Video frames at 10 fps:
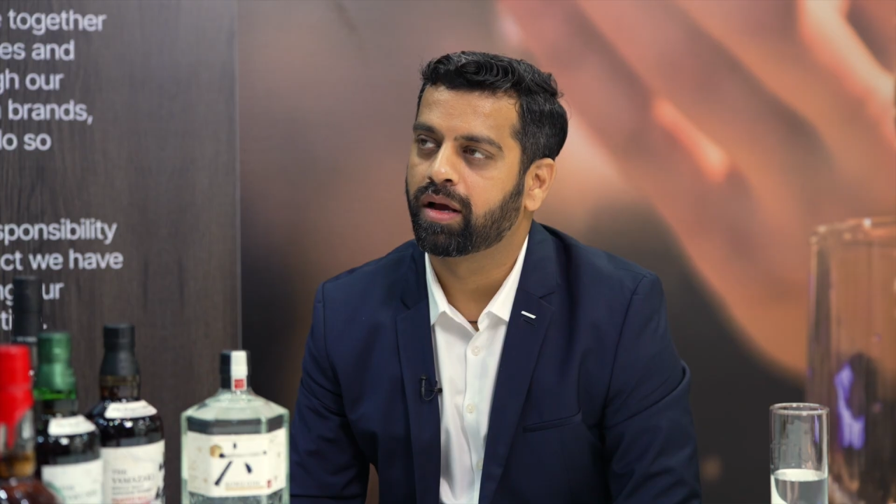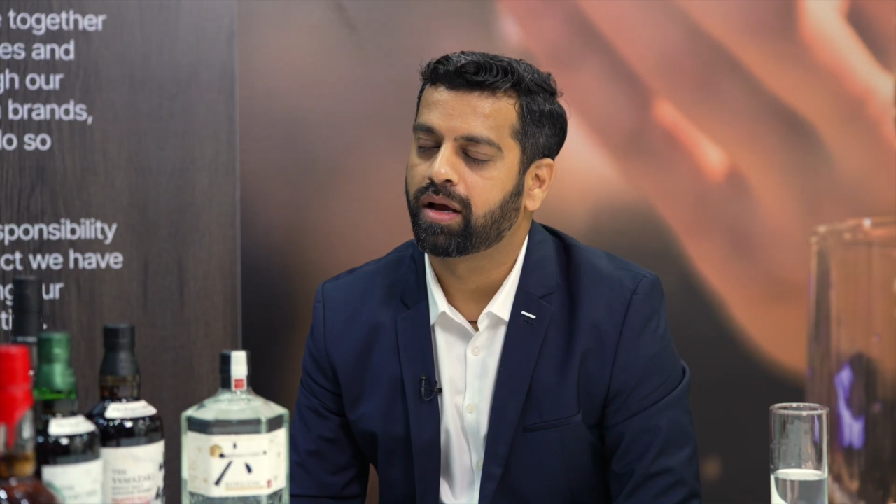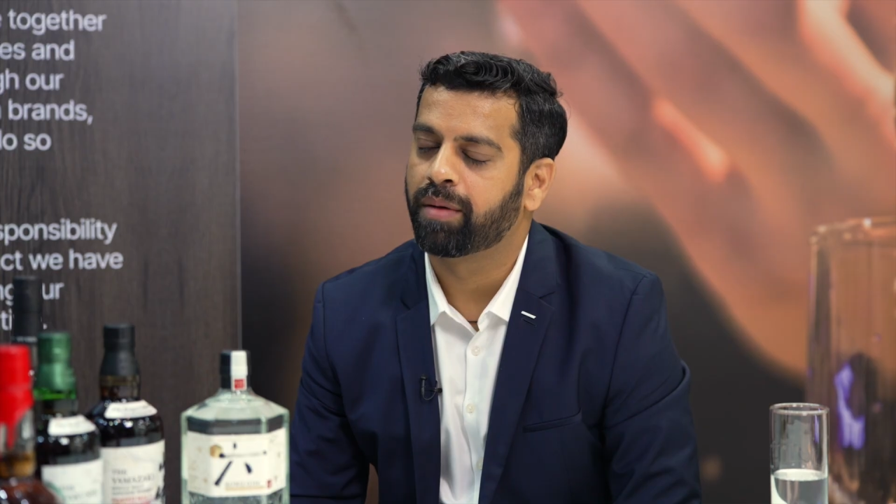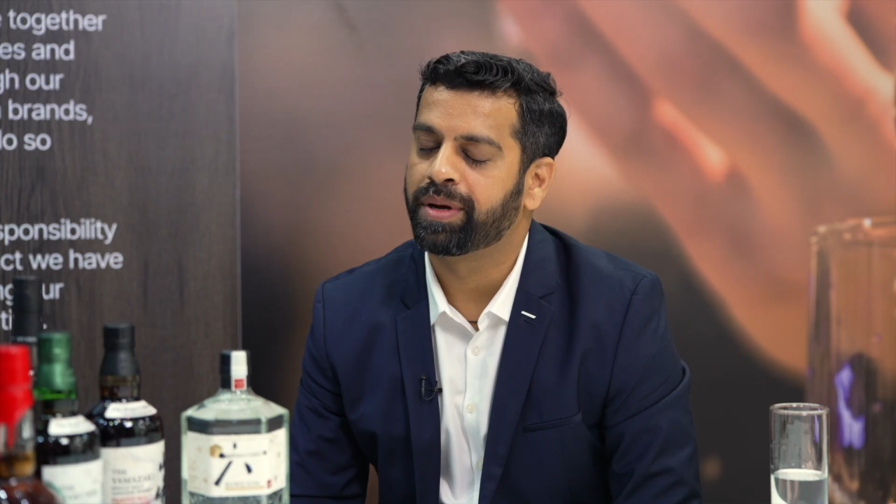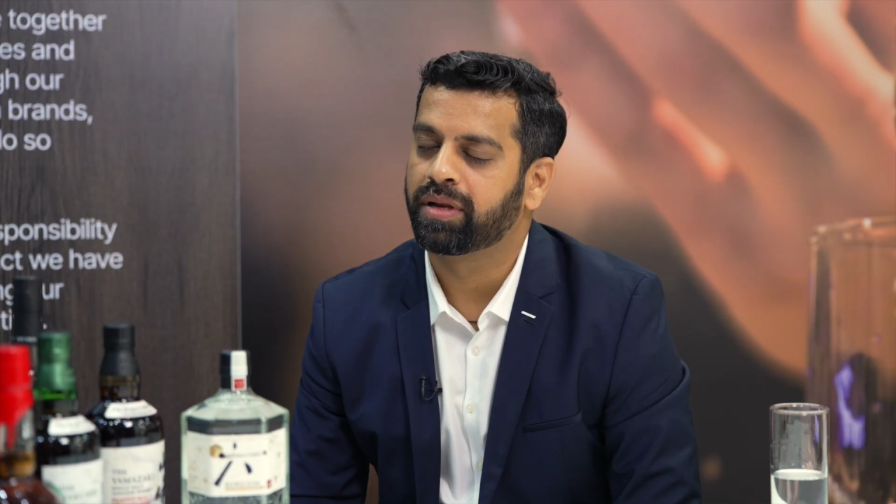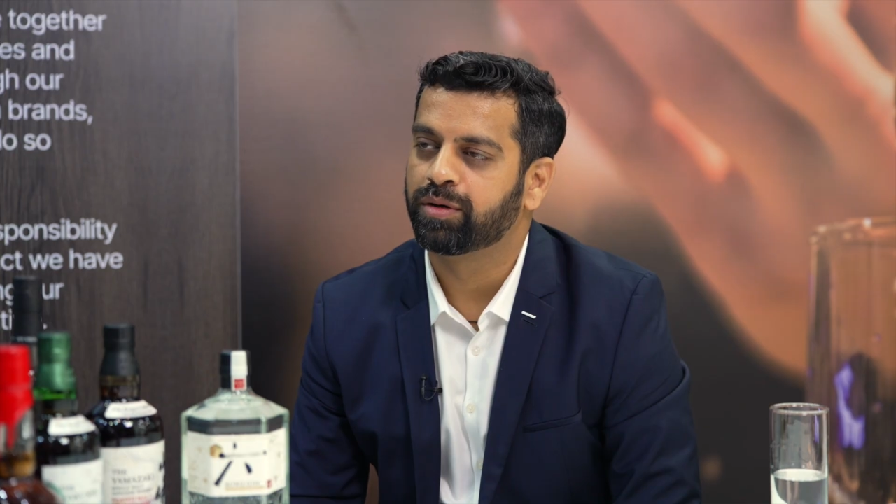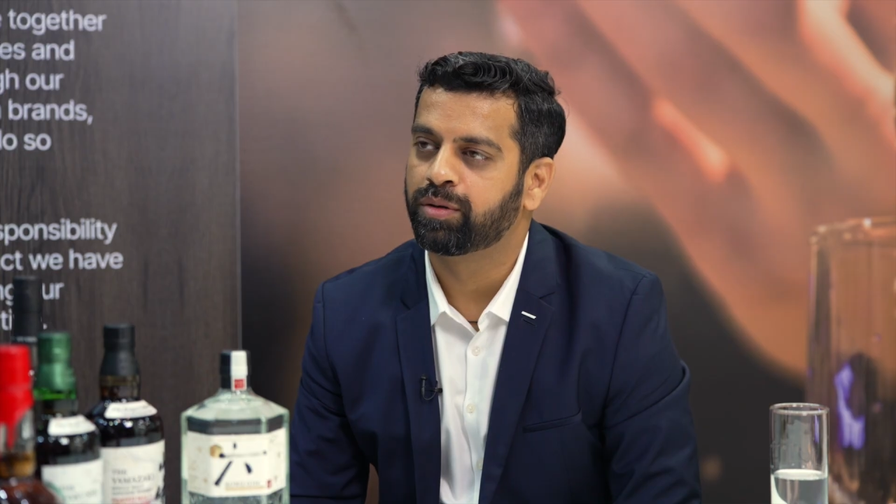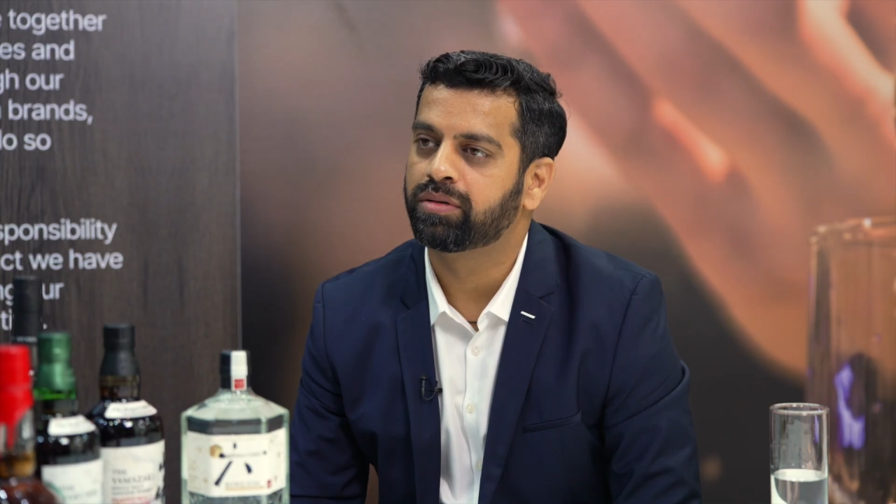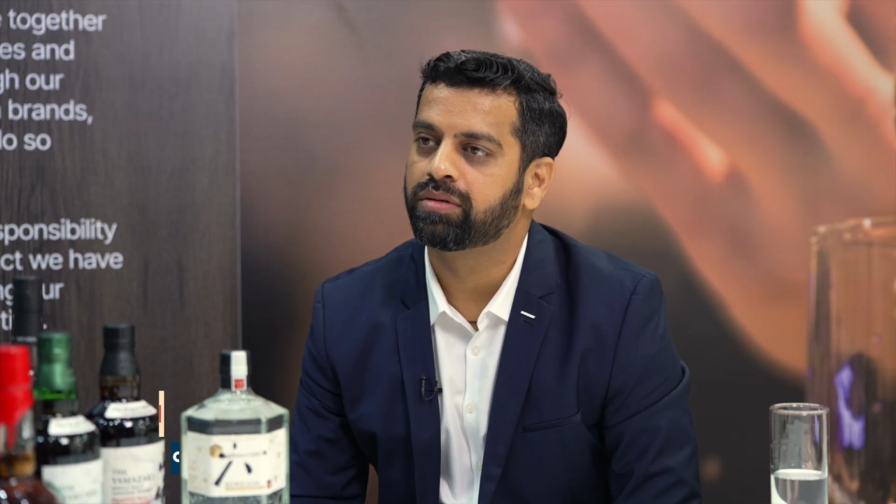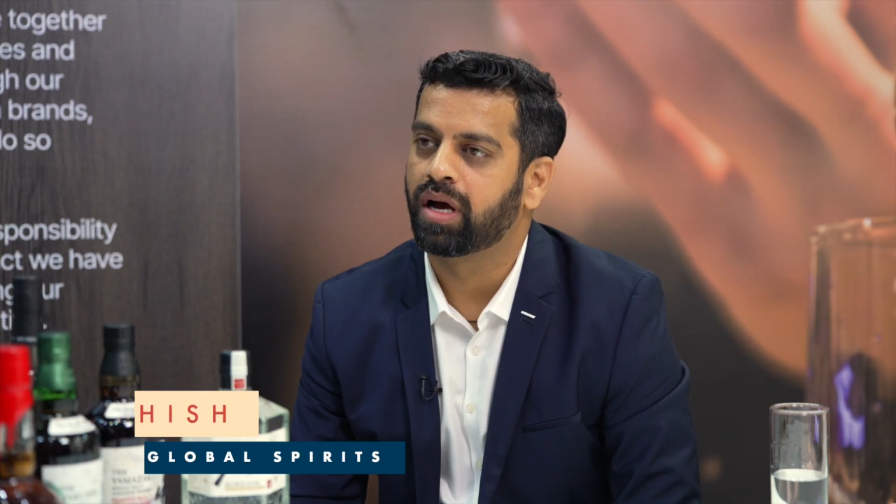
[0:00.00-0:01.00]
Coming
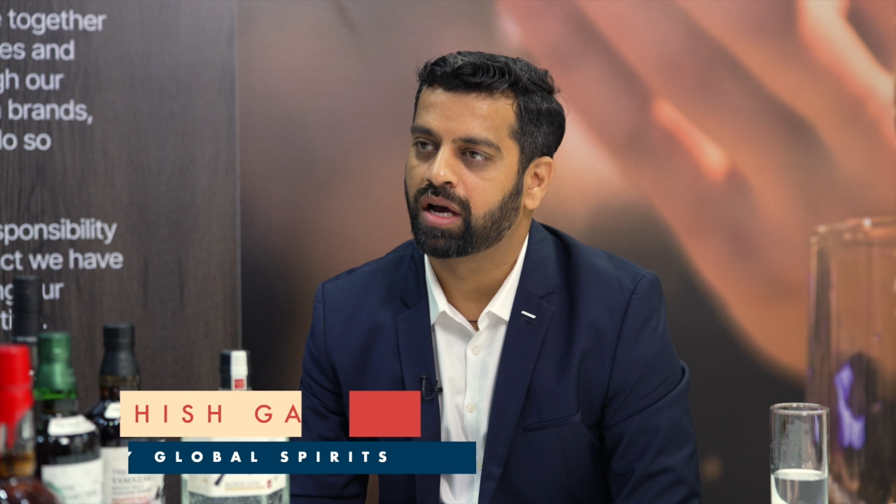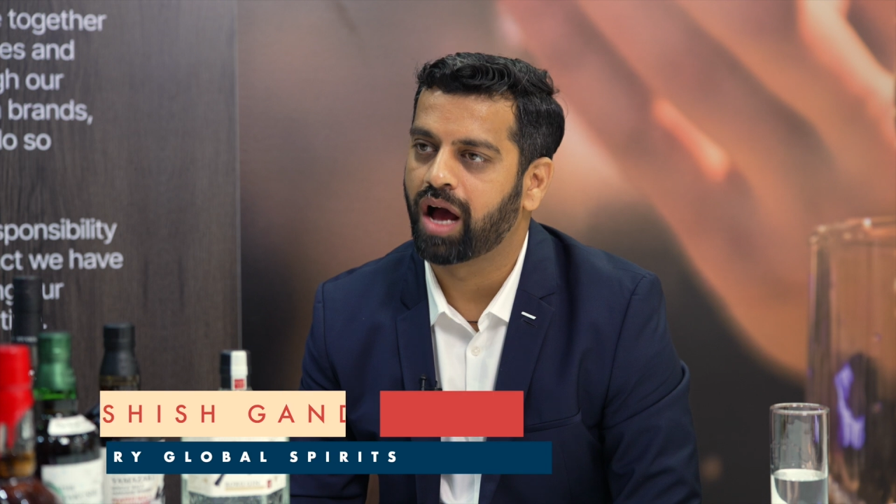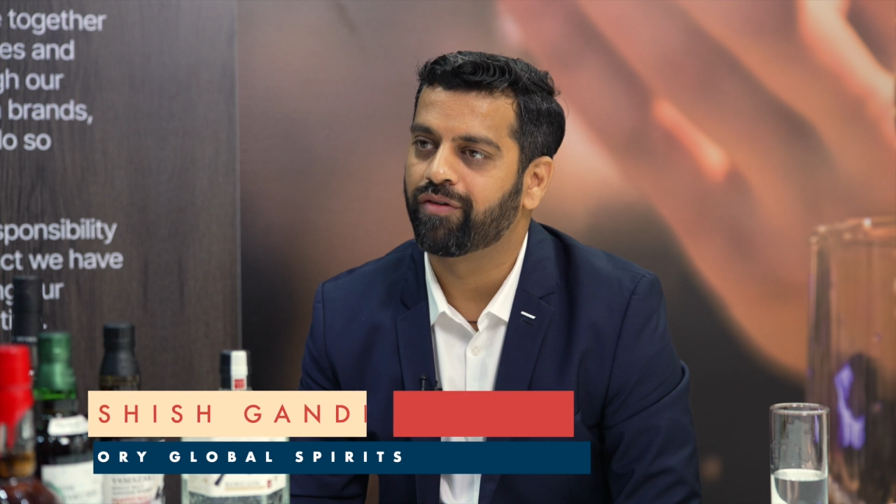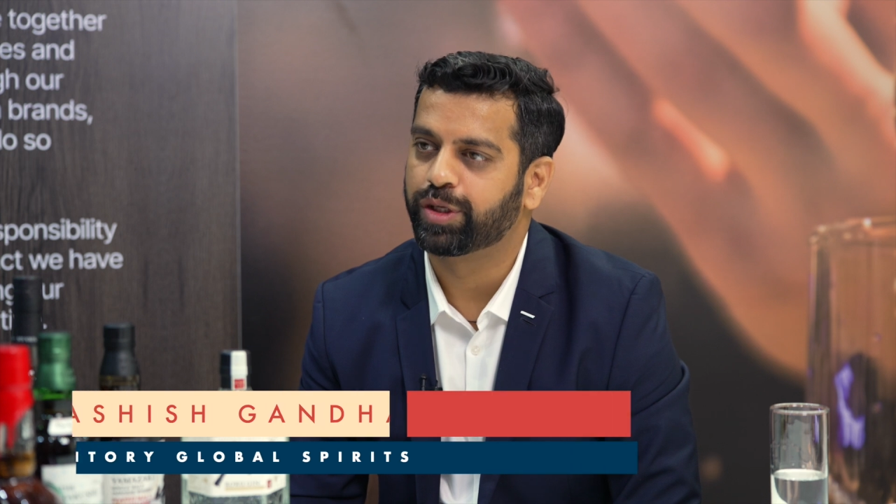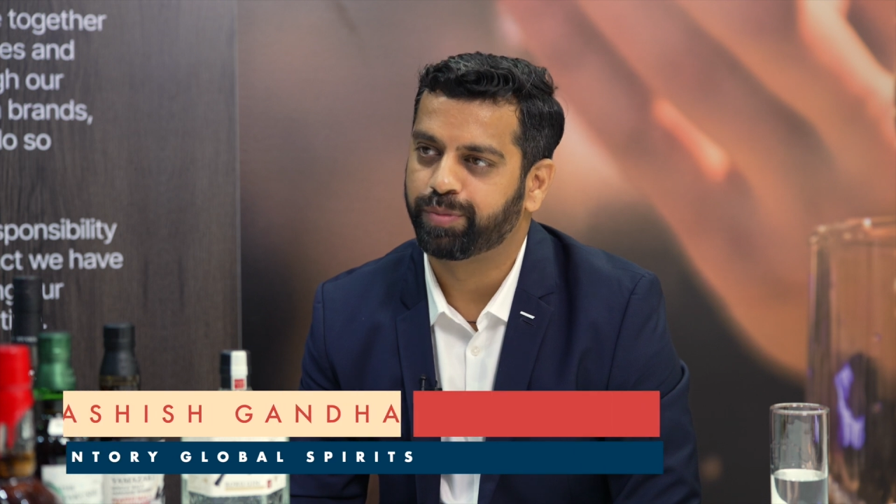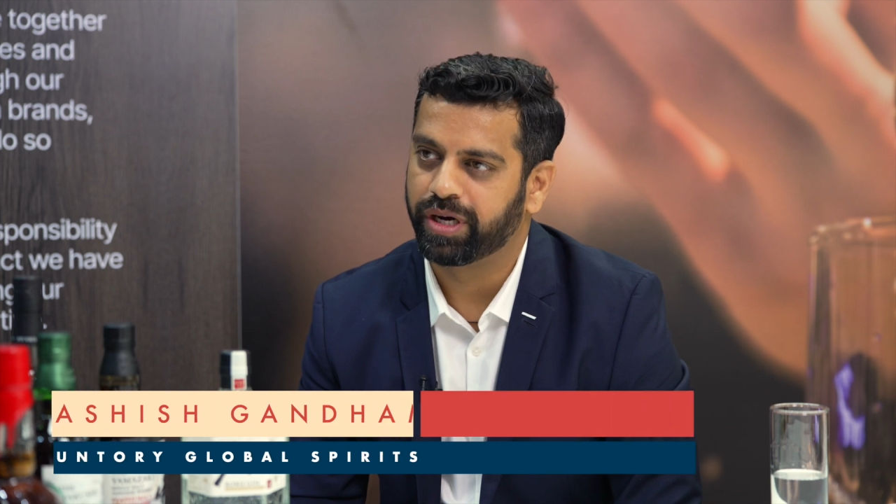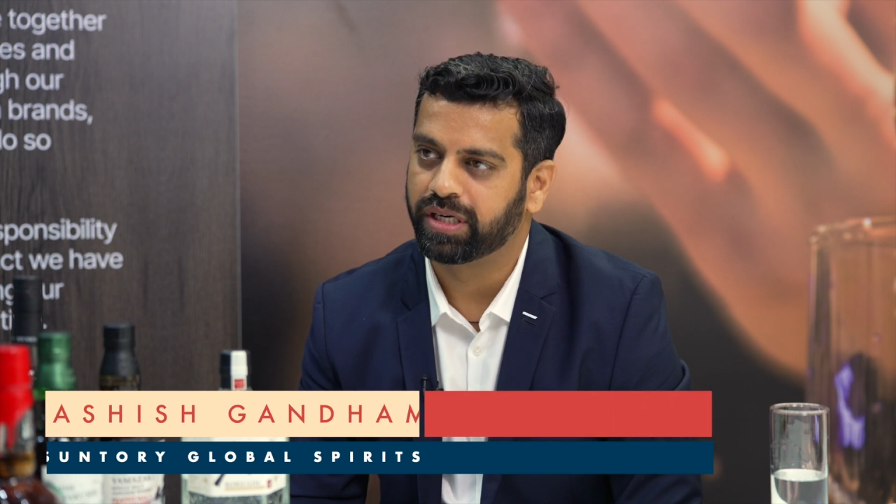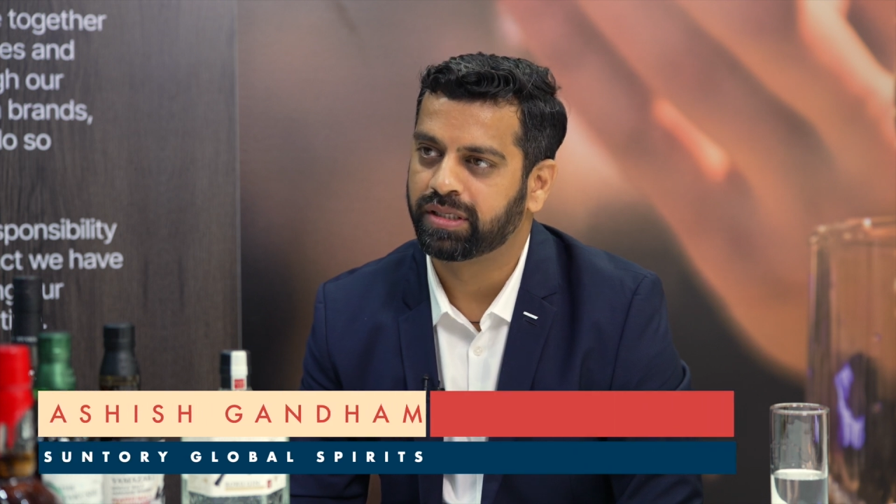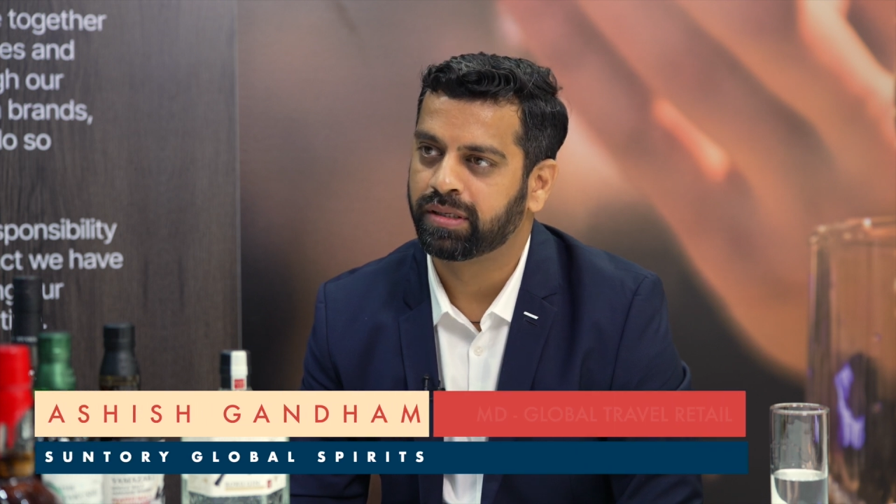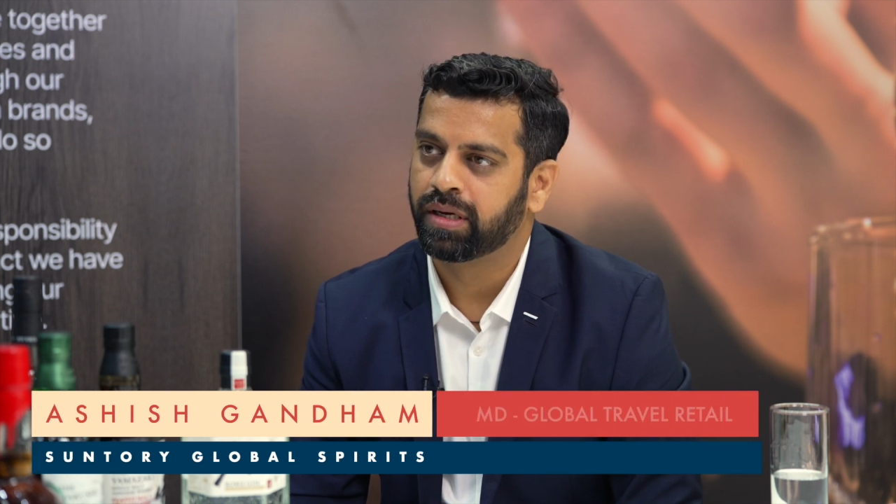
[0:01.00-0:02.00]
to agave
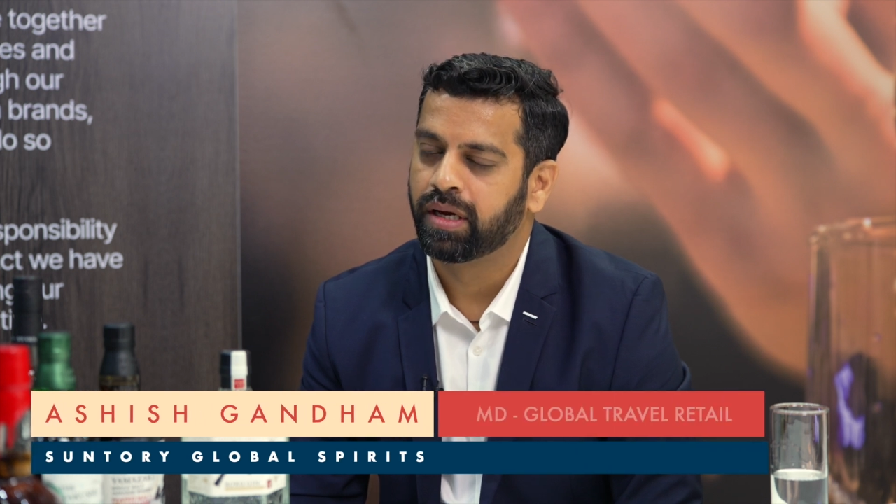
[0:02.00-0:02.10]
spirits,